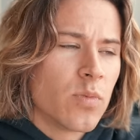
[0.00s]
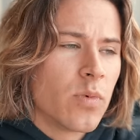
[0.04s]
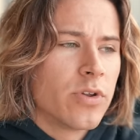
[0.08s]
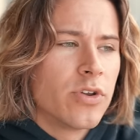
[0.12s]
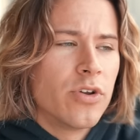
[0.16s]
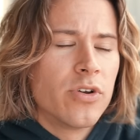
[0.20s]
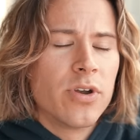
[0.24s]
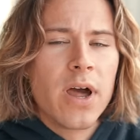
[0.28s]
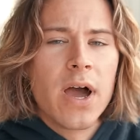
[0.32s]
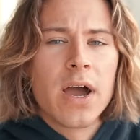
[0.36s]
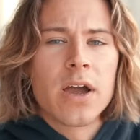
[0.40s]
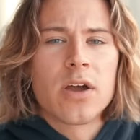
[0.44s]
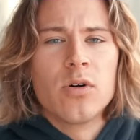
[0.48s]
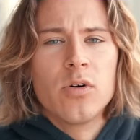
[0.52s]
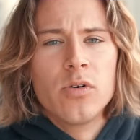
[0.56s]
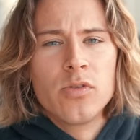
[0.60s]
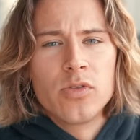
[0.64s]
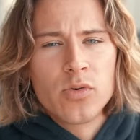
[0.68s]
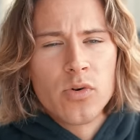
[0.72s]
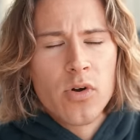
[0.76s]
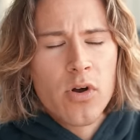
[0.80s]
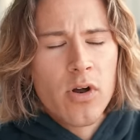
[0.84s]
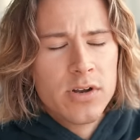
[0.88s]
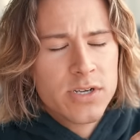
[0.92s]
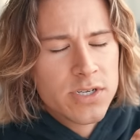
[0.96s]
when you're not going
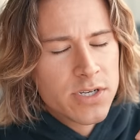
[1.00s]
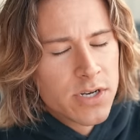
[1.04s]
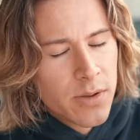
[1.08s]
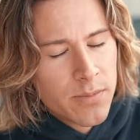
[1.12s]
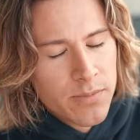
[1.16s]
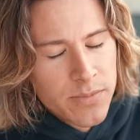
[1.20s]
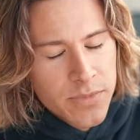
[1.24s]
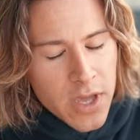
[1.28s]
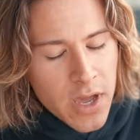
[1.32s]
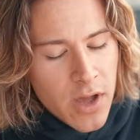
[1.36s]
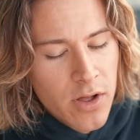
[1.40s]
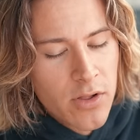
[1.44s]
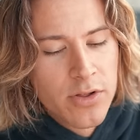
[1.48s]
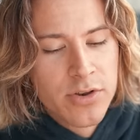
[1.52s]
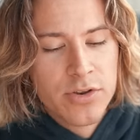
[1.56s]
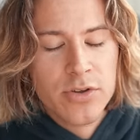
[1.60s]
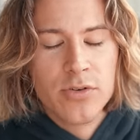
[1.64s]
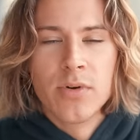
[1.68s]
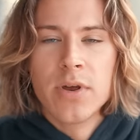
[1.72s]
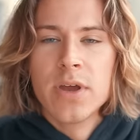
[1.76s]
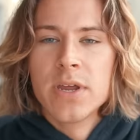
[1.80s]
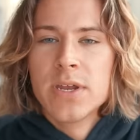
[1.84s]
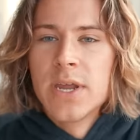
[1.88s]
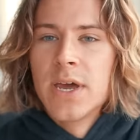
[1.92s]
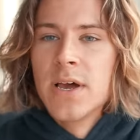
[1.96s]
through hardship. I'm telling you
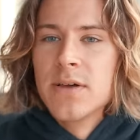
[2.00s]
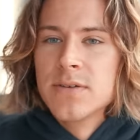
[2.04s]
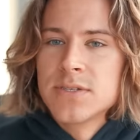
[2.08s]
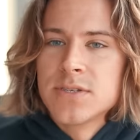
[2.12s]
right now.